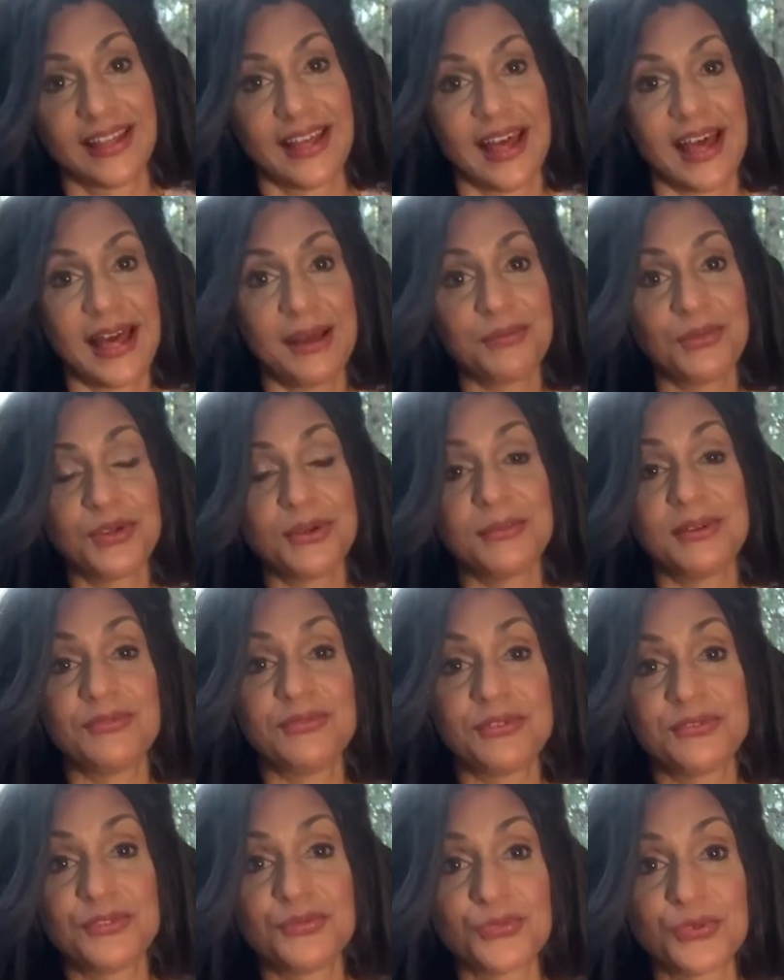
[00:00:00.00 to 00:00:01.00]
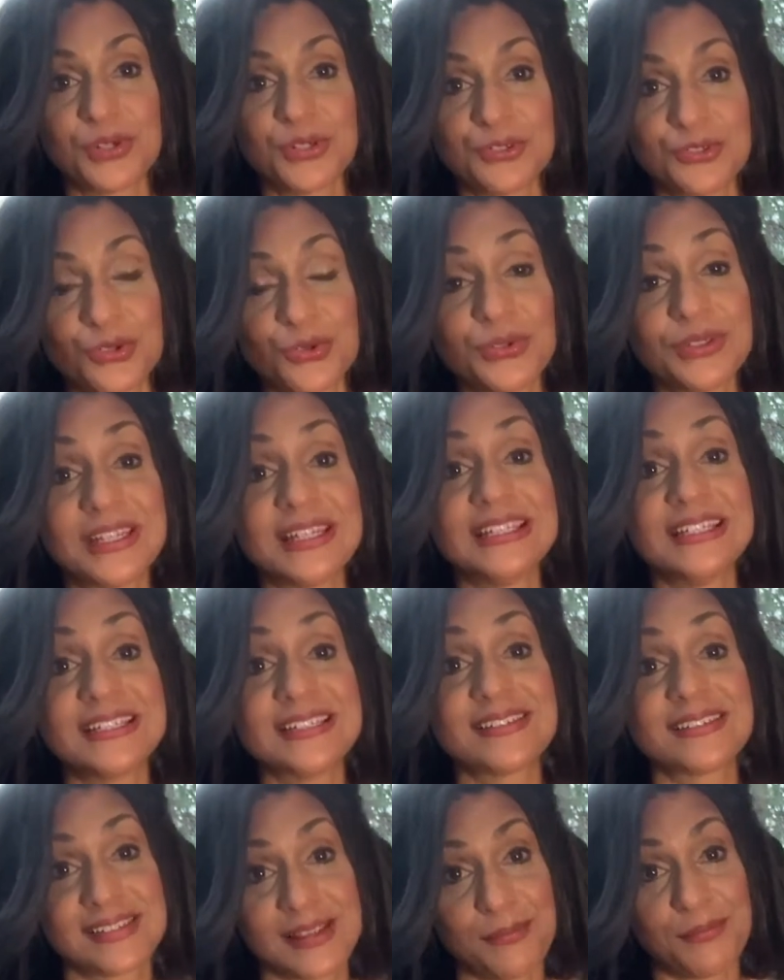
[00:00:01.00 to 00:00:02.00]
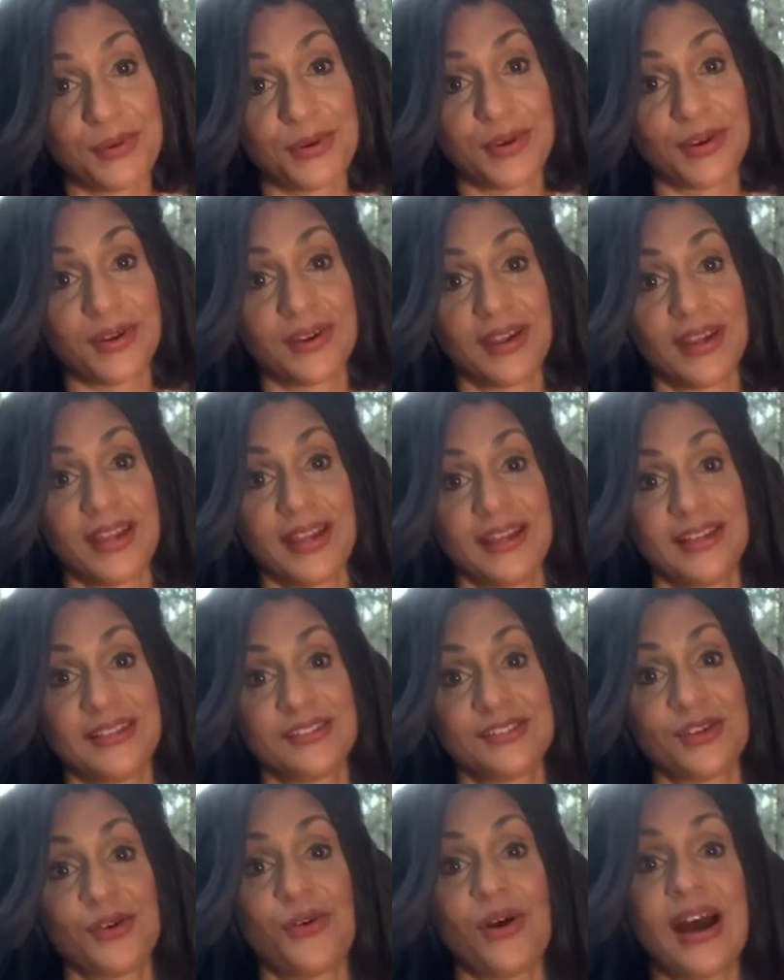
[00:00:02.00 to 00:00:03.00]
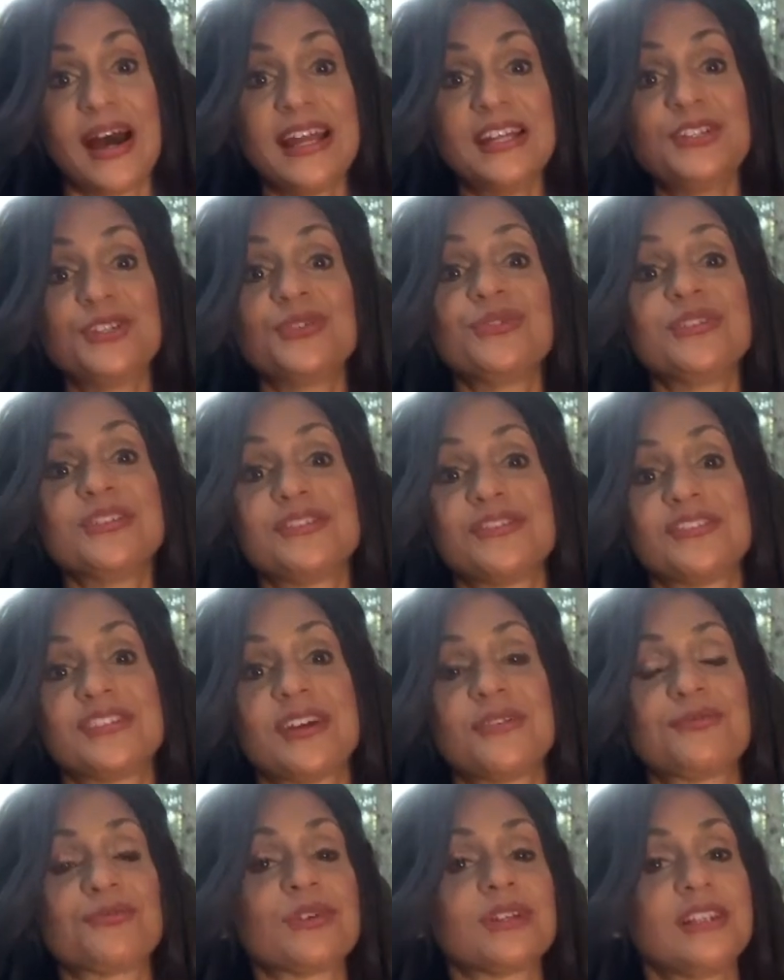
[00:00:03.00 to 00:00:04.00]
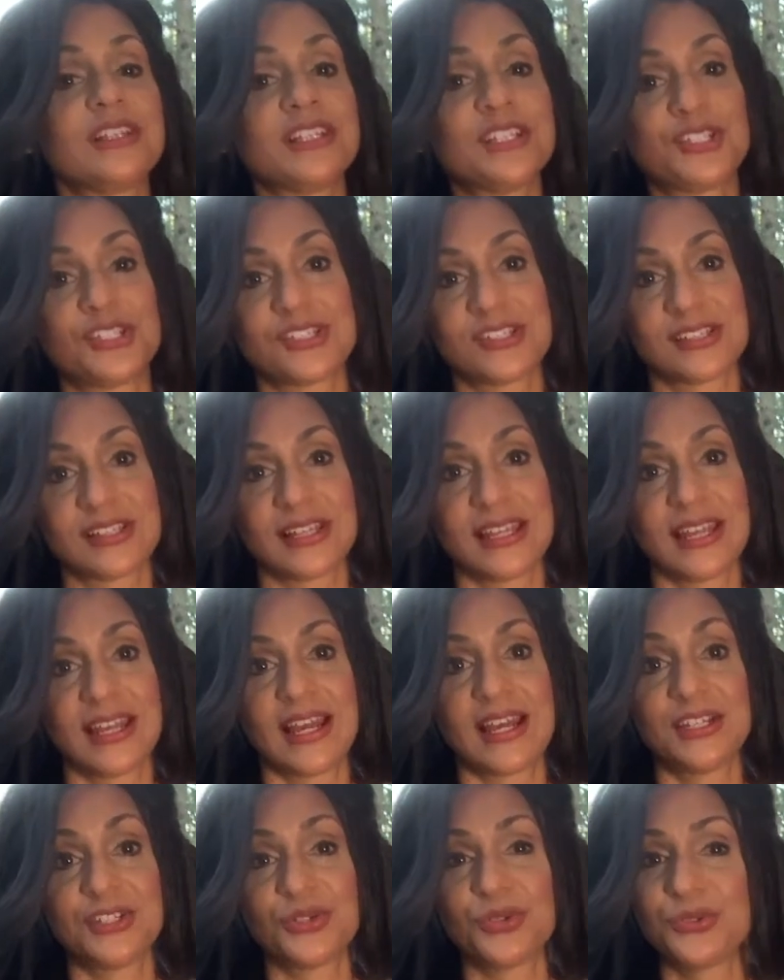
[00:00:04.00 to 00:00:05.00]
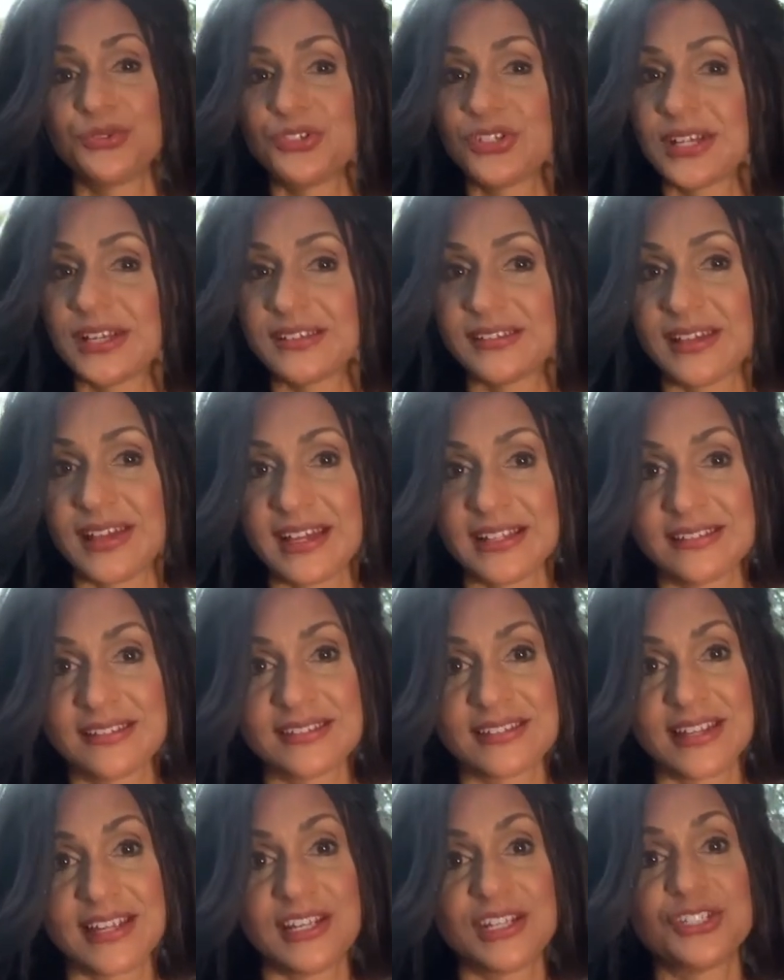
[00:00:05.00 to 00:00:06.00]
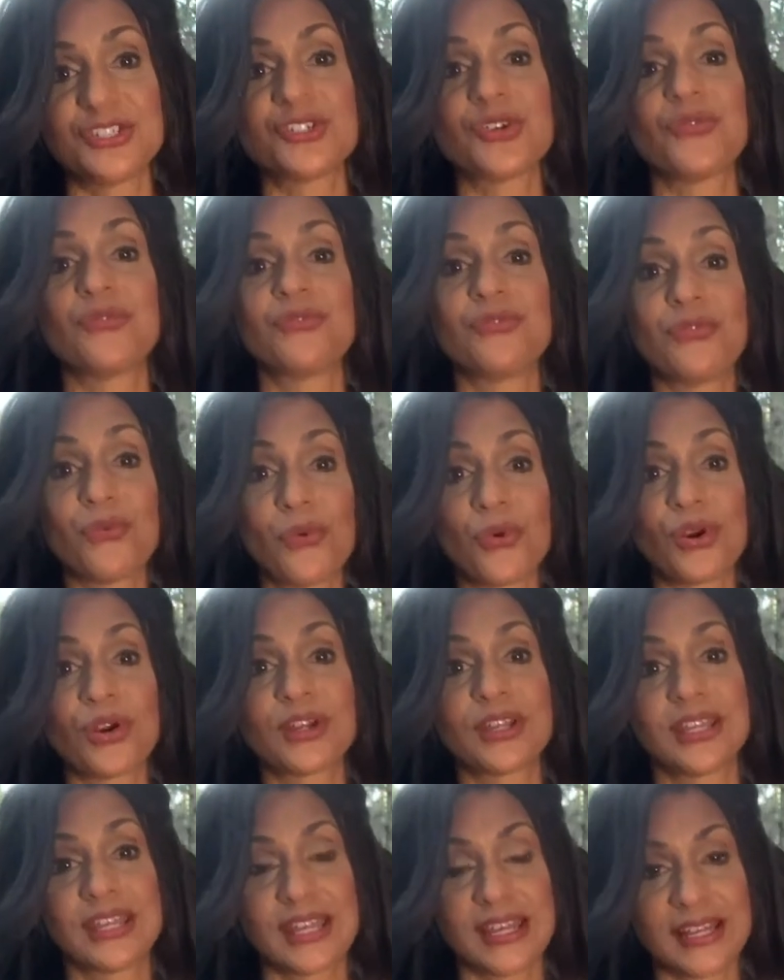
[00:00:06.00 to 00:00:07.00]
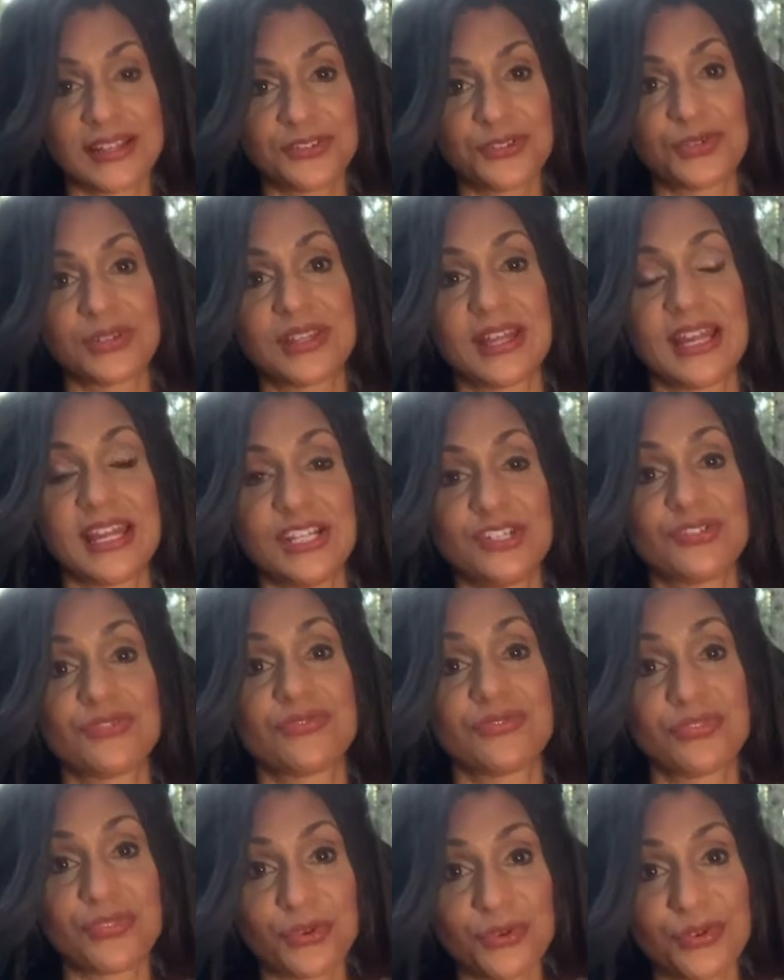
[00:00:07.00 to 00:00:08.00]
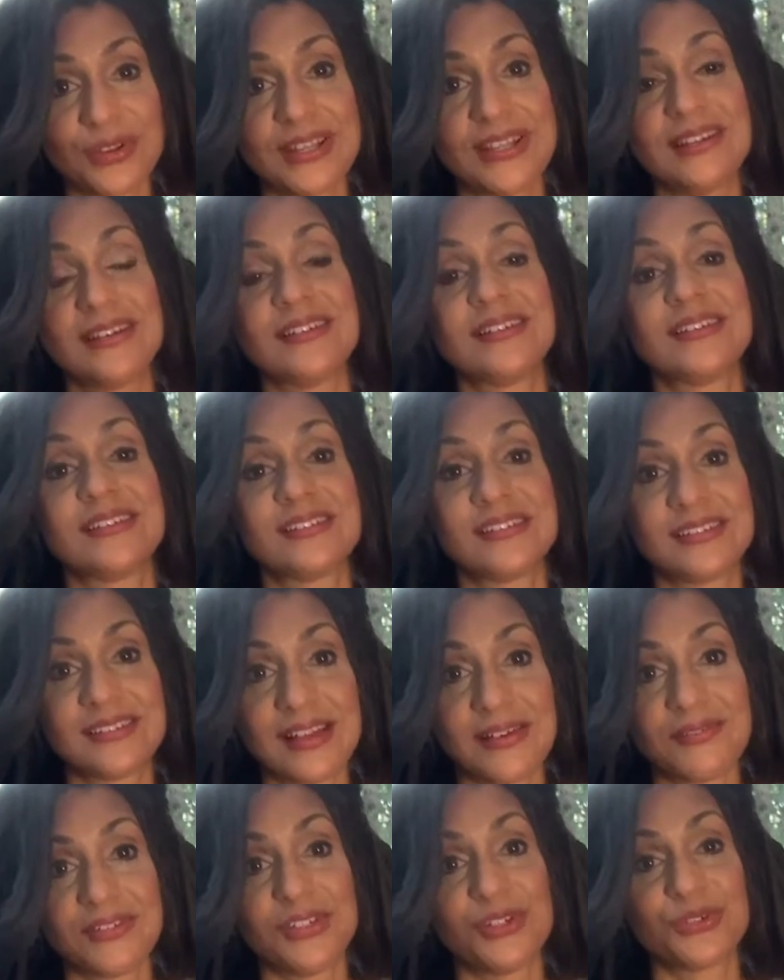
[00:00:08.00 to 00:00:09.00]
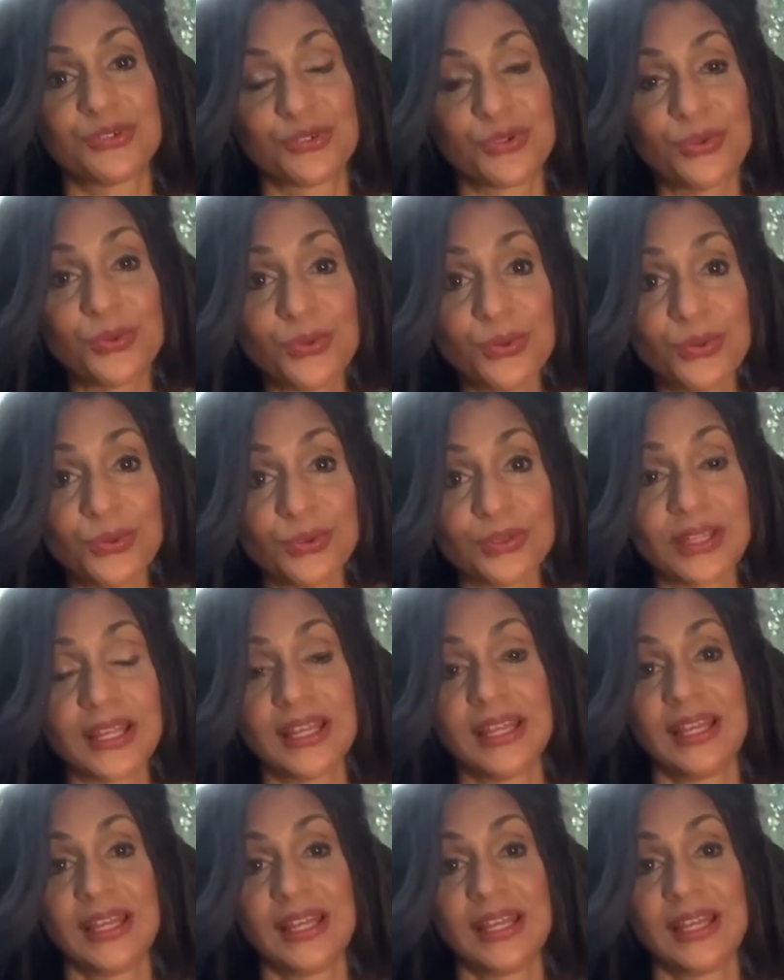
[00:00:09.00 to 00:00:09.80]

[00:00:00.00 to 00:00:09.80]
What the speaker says: I'm going to be 54 years old in December. And so I do this stuff religiously. I told you guys I had stage 4 cancer at the age of 37 years old.